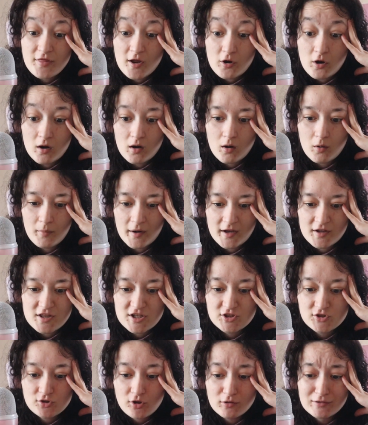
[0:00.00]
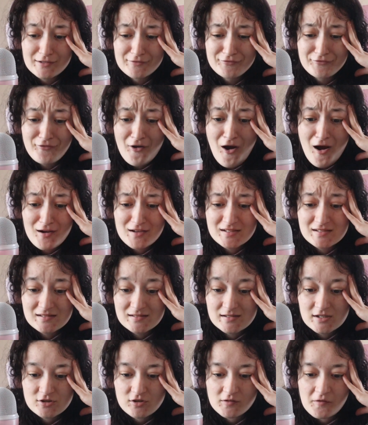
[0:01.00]
Got, oh my god, they stole a fox!
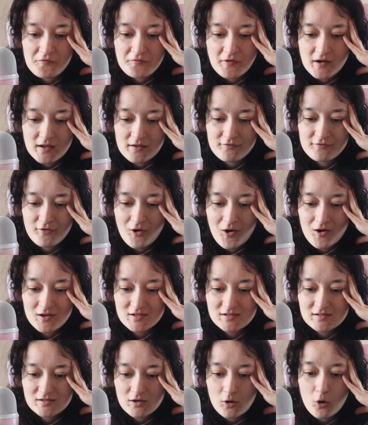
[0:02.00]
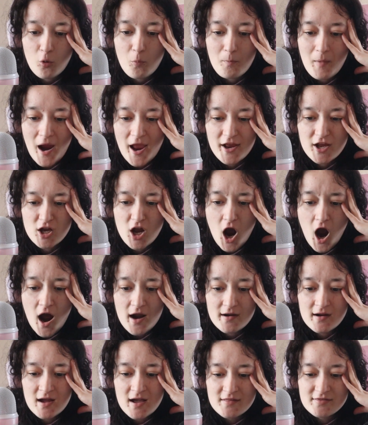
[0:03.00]
They stole a fucking fox. Oh my
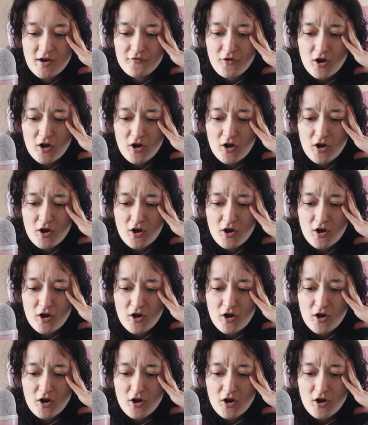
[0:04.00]
god. The